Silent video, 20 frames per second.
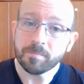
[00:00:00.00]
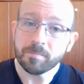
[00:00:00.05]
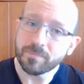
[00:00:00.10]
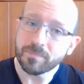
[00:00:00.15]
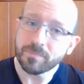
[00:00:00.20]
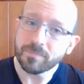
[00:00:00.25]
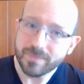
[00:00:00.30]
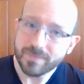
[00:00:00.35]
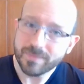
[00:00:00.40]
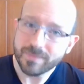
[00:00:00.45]

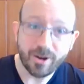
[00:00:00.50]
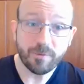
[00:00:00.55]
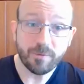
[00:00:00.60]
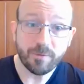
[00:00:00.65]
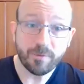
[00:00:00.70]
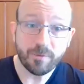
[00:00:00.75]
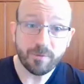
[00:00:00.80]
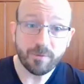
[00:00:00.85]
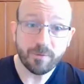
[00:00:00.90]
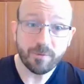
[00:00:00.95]
Now,
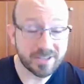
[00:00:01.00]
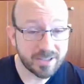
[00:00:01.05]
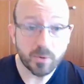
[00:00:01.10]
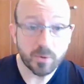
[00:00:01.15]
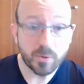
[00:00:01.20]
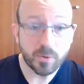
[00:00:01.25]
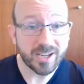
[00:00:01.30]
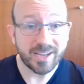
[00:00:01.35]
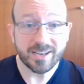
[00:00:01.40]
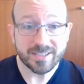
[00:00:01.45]
unfortunately, they're
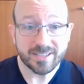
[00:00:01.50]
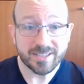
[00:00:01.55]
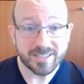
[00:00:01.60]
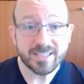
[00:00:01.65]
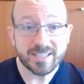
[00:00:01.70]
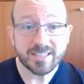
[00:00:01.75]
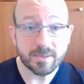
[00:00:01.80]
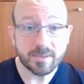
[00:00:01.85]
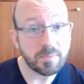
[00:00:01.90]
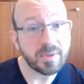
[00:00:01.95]
working in a
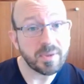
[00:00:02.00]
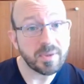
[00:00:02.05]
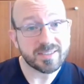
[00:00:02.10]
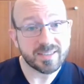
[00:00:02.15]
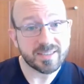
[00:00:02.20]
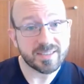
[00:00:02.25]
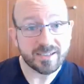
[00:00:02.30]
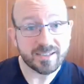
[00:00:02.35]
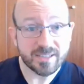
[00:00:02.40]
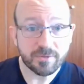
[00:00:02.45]
system that makes
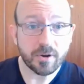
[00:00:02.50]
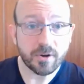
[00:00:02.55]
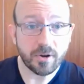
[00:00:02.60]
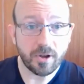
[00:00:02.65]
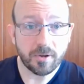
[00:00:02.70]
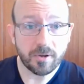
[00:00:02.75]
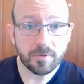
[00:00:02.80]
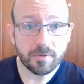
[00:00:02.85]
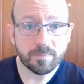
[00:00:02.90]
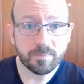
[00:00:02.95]
that difficult,
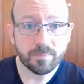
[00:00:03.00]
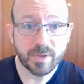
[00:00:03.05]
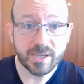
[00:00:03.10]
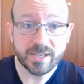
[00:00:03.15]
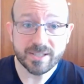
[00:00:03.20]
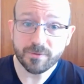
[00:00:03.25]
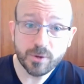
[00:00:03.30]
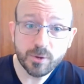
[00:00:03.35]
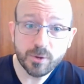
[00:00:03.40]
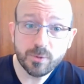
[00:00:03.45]
because
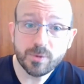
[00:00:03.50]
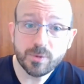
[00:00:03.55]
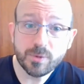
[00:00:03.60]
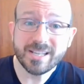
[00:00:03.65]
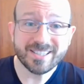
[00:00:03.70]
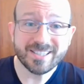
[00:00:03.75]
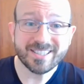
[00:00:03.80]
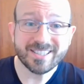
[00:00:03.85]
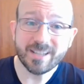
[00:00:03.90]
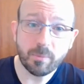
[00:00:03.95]
if you need
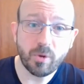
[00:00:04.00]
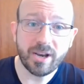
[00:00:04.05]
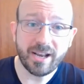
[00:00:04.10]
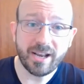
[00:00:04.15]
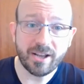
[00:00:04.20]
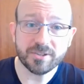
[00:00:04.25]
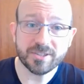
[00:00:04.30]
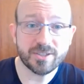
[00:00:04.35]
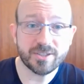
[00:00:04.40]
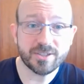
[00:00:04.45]
someone
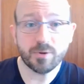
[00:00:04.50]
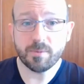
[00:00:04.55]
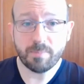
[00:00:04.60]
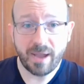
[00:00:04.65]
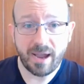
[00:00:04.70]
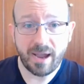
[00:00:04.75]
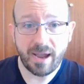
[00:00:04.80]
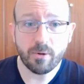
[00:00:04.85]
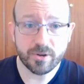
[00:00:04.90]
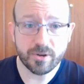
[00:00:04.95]
else to
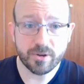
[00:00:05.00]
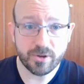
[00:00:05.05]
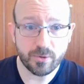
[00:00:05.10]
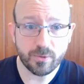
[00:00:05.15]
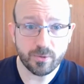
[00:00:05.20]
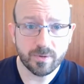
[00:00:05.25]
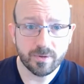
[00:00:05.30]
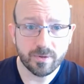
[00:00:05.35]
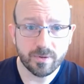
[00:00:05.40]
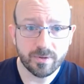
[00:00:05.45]
empower
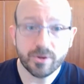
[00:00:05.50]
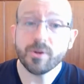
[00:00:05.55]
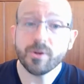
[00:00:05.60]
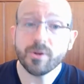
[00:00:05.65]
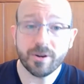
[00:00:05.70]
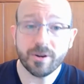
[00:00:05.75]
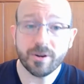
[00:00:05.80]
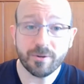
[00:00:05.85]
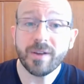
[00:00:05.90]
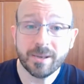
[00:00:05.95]
you, you're in a
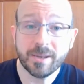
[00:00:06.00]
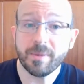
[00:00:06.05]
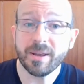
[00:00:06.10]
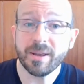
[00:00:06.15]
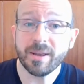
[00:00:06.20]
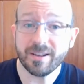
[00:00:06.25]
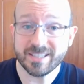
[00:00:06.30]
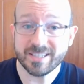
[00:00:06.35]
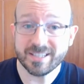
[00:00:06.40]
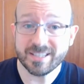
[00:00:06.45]

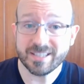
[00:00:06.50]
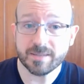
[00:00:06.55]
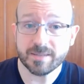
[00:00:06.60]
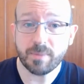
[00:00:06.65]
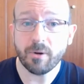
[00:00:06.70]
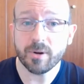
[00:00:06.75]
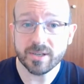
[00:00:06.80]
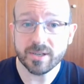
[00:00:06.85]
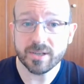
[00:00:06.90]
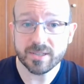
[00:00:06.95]
fundamentally
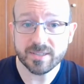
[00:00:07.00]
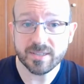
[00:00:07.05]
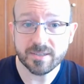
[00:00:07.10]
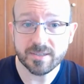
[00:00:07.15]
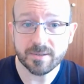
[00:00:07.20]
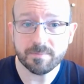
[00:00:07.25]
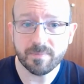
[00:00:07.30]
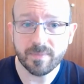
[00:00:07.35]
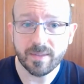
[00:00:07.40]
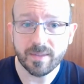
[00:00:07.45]
disempowering system.
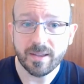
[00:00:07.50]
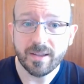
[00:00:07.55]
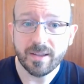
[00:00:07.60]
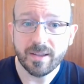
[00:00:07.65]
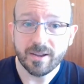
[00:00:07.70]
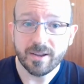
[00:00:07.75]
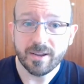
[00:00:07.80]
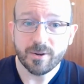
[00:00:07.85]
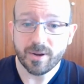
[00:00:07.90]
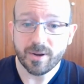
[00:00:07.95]
Right?